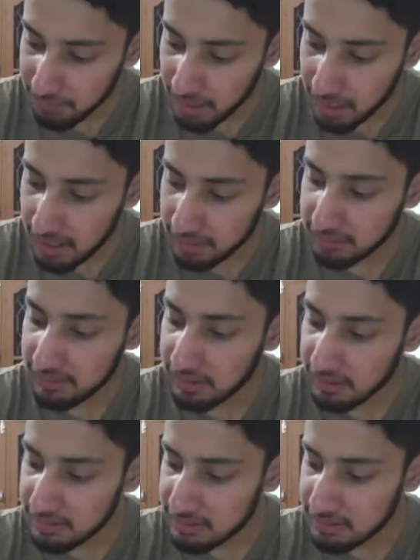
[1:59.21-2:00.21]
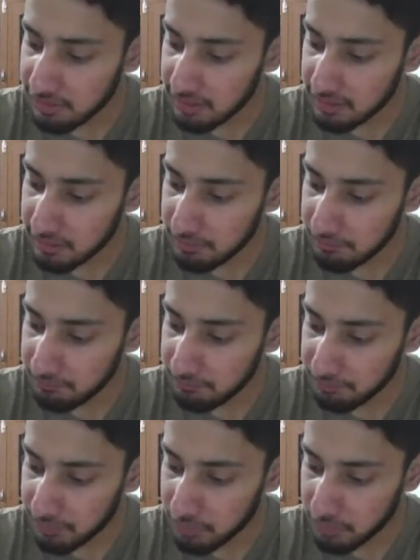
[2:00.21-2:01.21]
and second is divide.
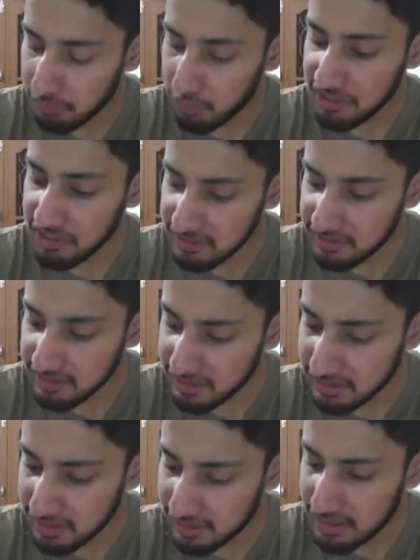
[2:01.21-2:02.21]
Okay, what is this linear?